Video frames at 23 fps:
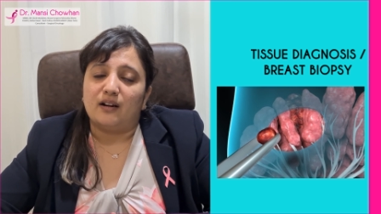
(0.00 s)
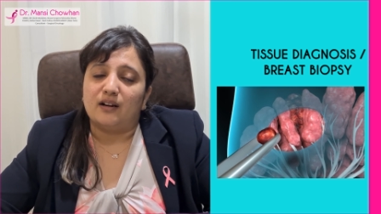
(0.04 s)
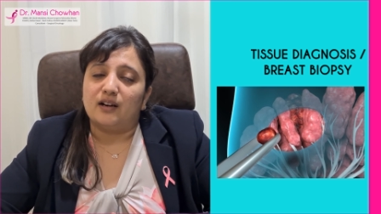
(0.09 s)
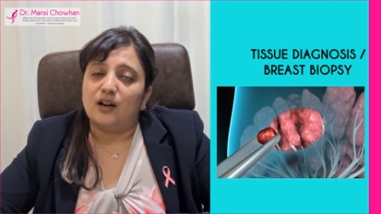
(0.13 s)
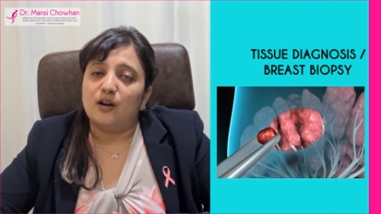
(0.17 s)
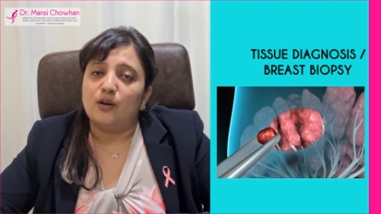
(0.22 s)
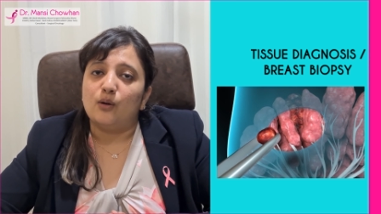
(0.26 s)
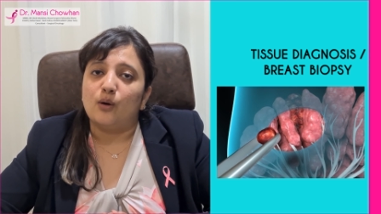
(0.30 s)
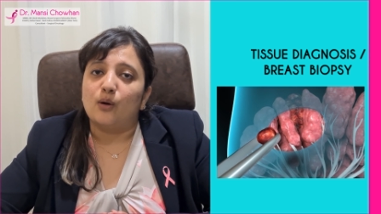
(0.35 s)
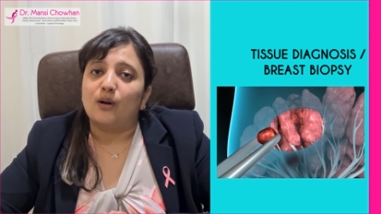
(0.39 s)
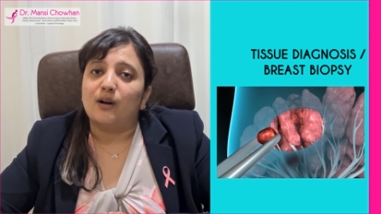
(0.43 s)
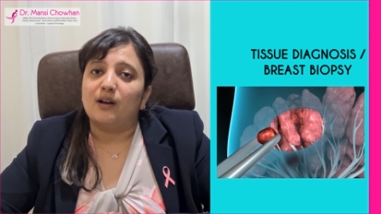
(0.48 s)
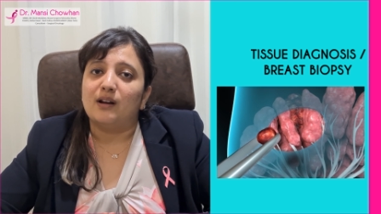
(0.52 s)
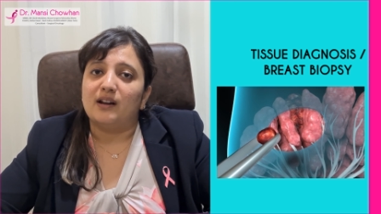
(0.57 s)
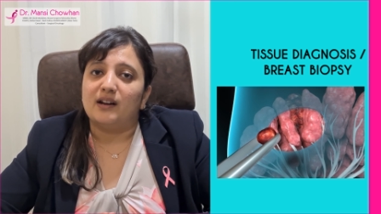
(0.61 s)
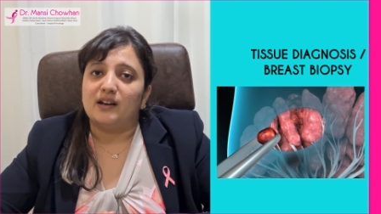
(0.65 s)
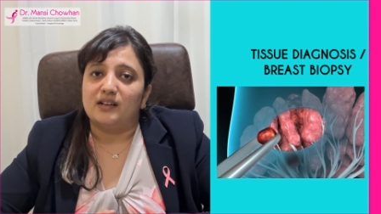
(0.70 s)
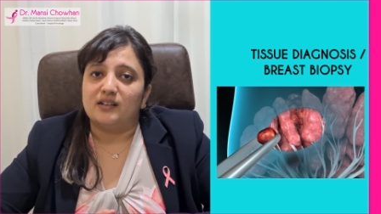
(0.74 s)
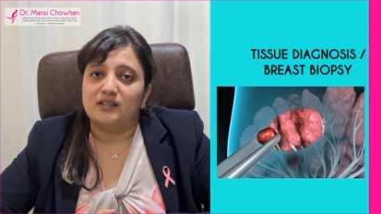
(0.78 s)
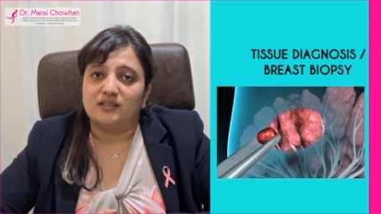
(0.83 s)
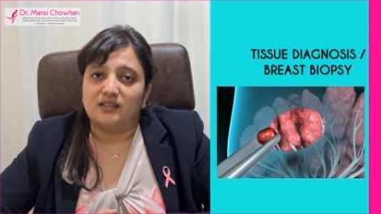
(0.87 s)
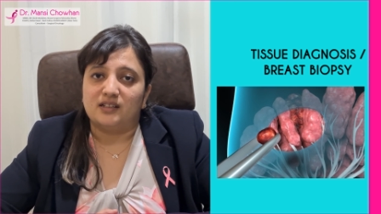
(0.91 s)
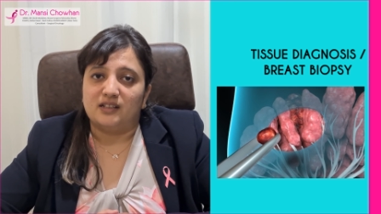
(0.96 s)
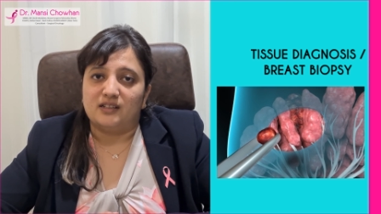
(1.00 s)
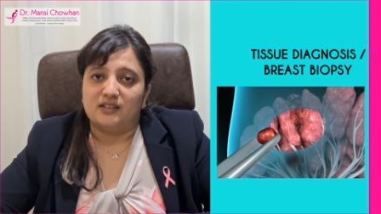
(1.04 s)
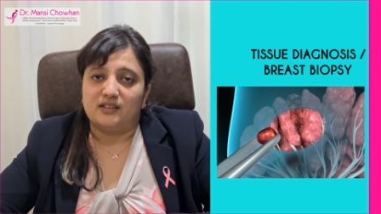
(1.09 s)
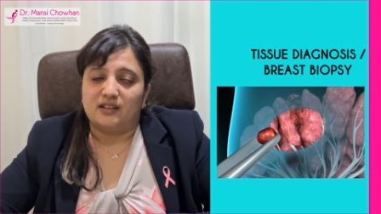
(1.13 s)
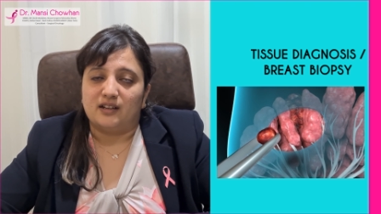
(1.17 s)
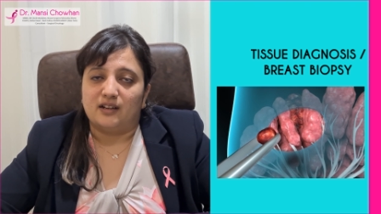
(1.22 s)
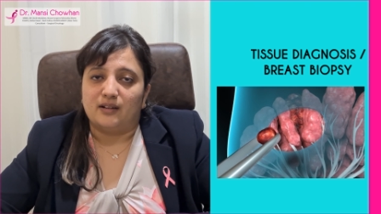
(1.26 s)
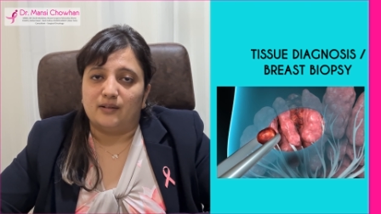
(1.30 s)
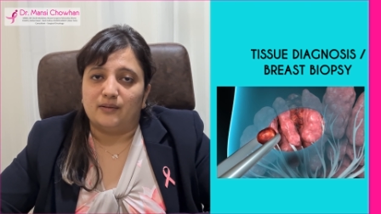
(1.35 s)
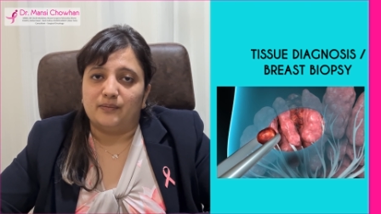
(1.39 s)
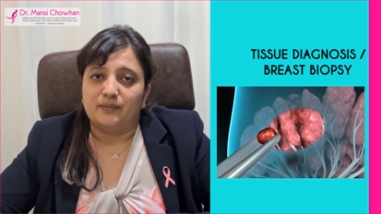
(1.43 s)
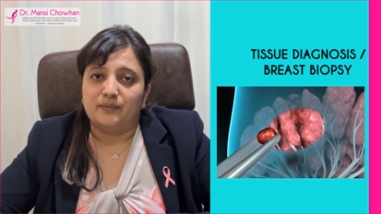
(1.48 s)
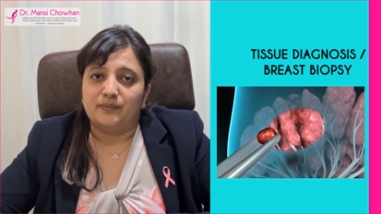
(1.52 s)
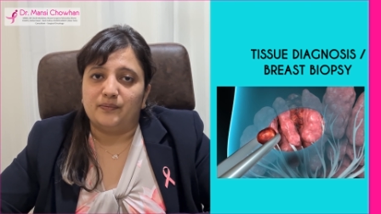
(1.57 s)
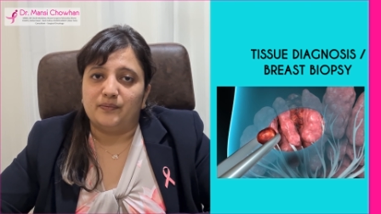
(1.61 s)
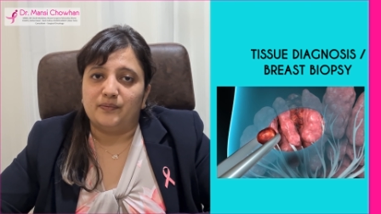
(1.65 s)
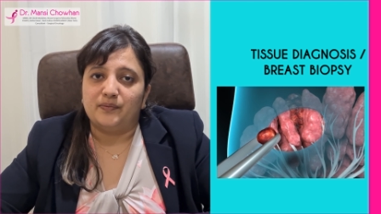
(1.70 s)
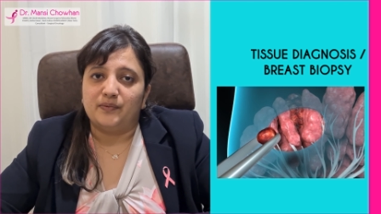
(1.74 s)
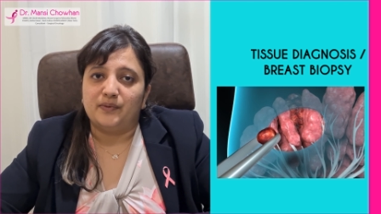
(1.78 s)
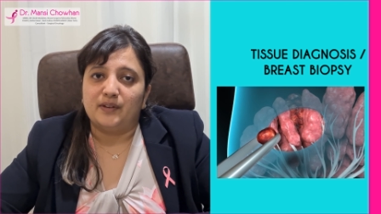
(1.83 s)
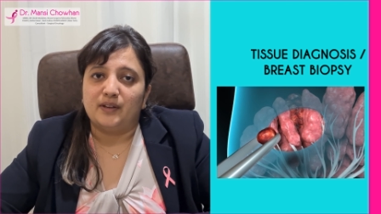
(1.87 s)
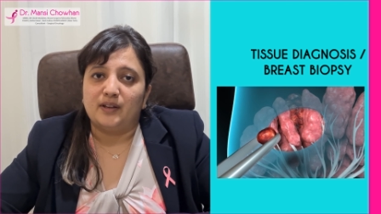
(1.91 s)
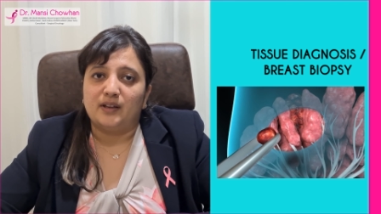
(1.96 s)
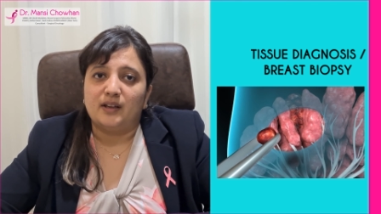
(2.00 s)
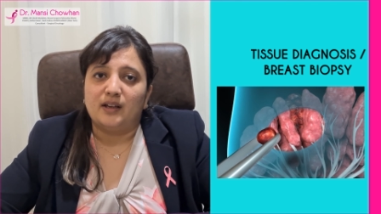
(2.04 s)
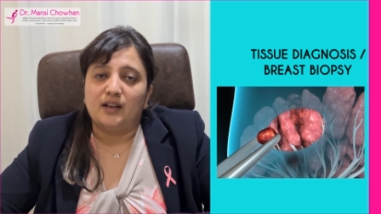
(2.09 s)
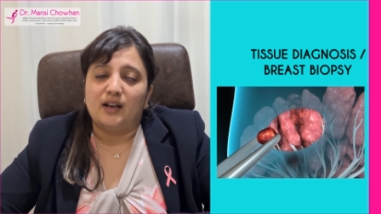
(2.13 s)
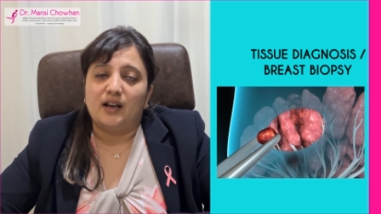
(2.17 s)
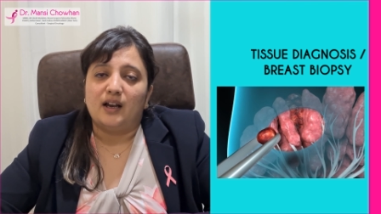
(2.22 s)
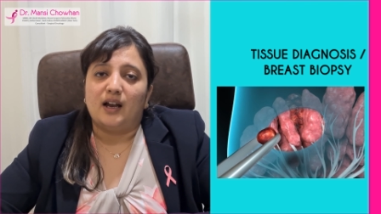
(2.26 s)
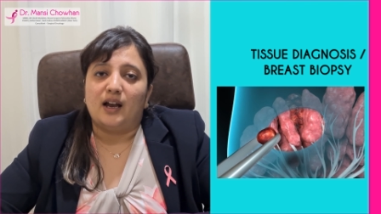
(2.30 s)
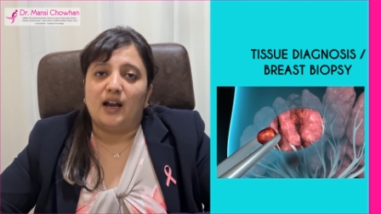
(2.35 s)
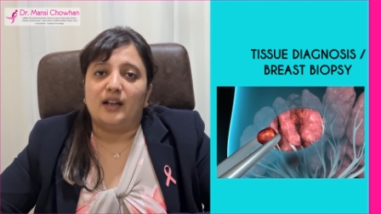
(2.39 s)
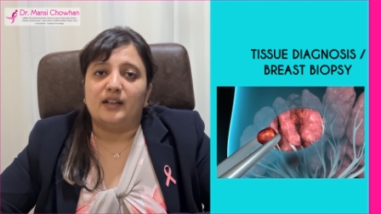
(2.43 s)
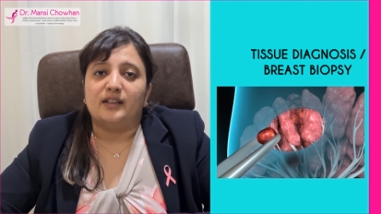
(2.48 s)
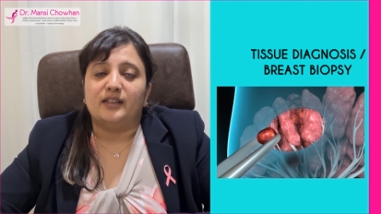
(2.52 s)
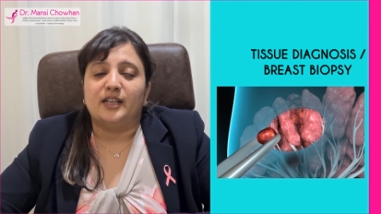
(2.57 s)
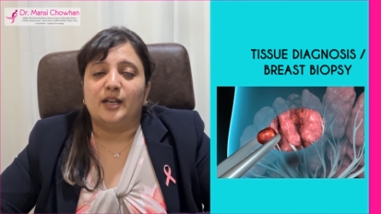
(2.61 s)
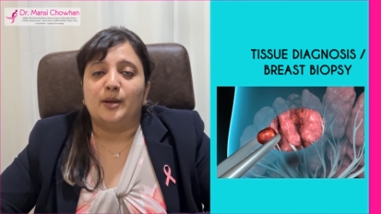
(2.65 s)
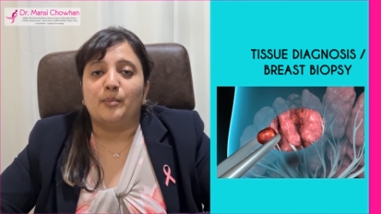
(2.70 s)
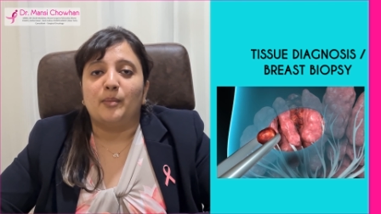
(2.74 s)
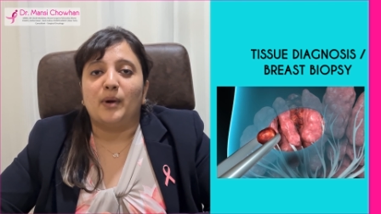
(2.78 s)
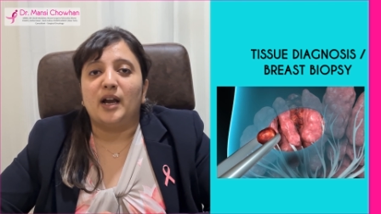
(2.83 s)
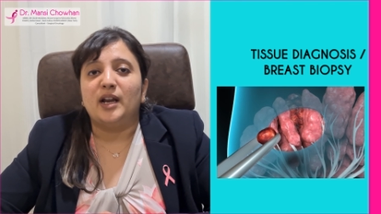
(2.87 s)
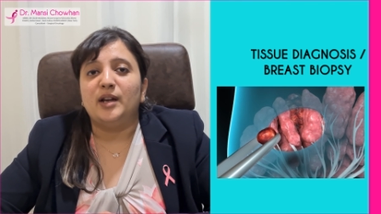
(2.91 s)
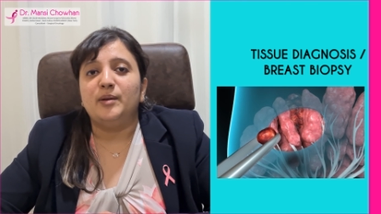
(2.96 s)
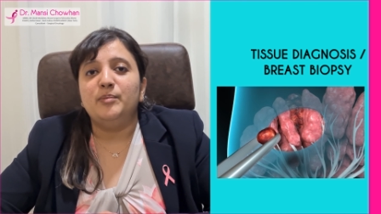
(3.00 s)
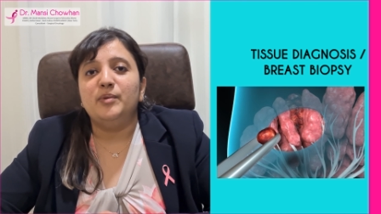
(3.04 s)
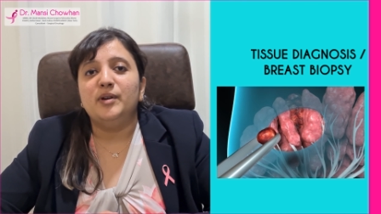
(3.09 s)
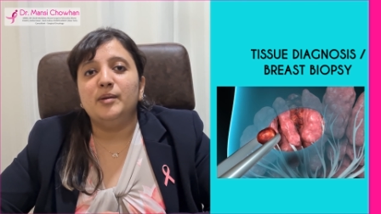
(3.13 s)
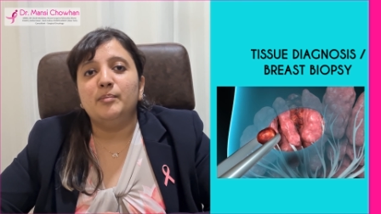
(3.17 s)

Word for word: under local anesthesia. And there might